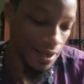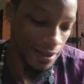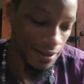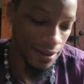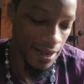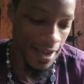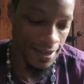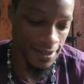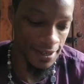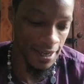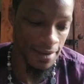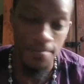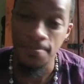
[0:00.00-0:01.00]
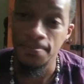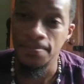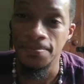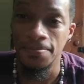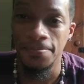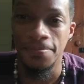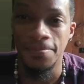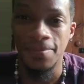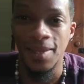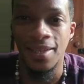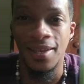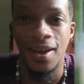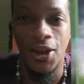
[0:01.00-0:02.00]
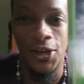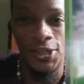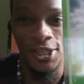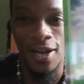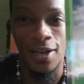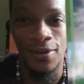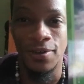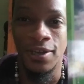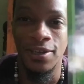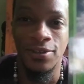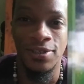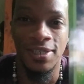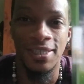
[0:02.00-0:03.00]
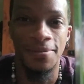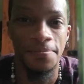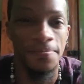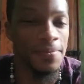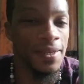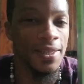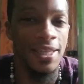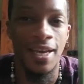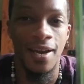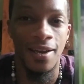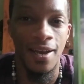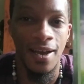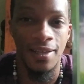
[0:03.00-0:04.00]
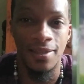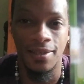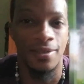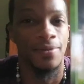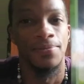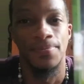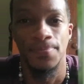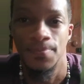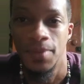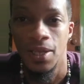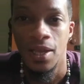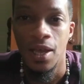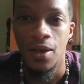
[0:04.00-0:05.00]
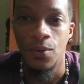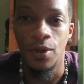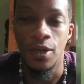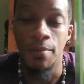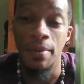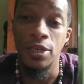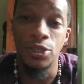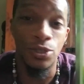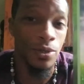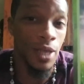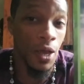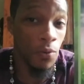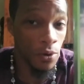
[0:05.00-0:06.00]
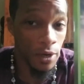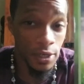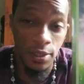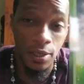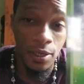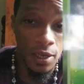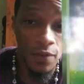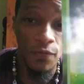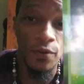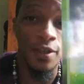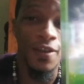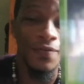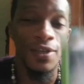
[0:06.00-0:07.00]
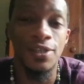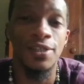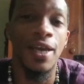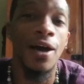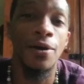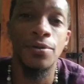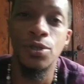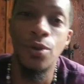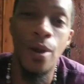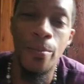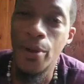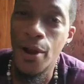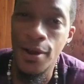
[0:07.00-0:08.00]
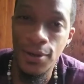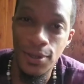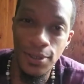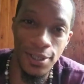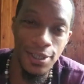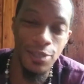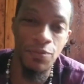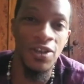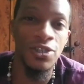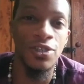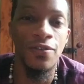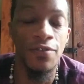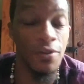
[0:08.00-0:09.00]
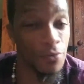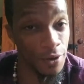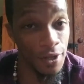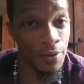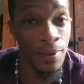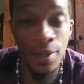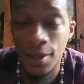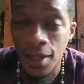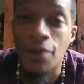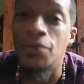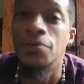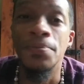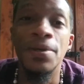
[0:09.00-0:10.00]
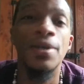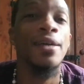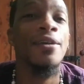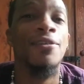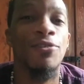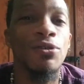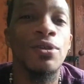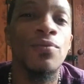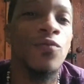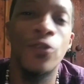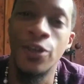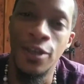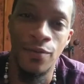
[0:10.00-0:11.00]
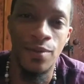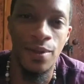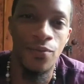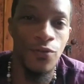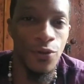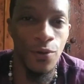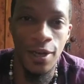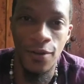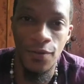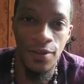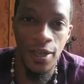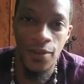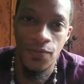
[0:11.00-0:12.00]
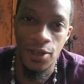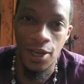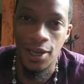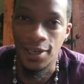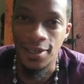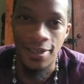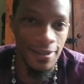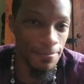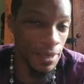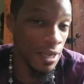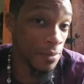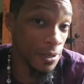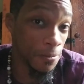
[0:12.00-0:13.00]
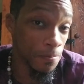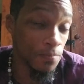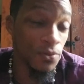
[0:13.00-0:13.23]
Next up, heart chakra energy, the anahata. We're going to make sure that we're extending forgiveness out to our partners, especially if you really, really love them. You can forgive them for whatever they've done, maybe.